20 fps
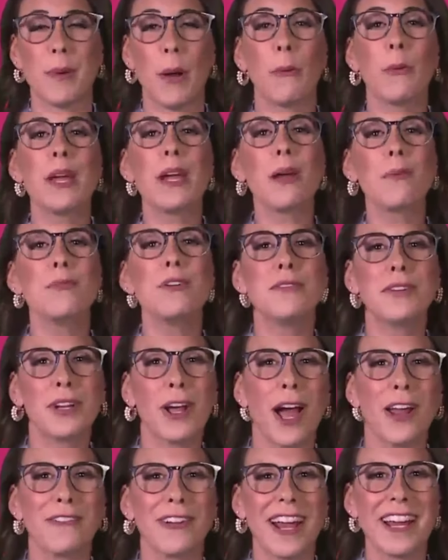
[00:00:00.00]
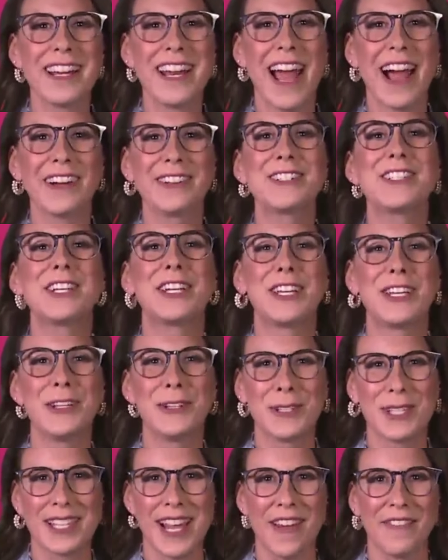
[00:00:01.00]
But we are moving on right now to
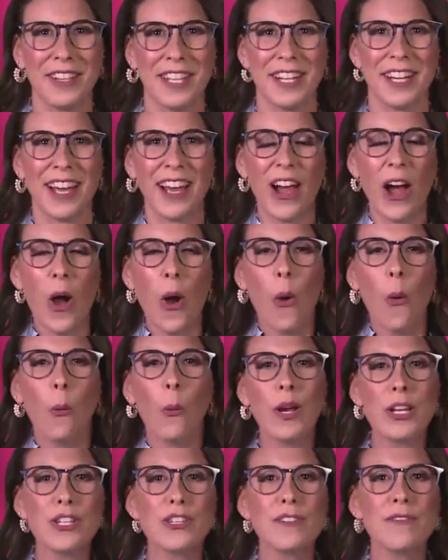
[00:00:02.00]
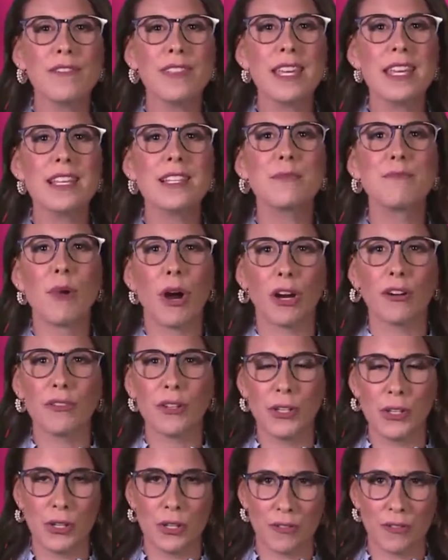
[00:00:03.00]
Q7. Which of these Marvel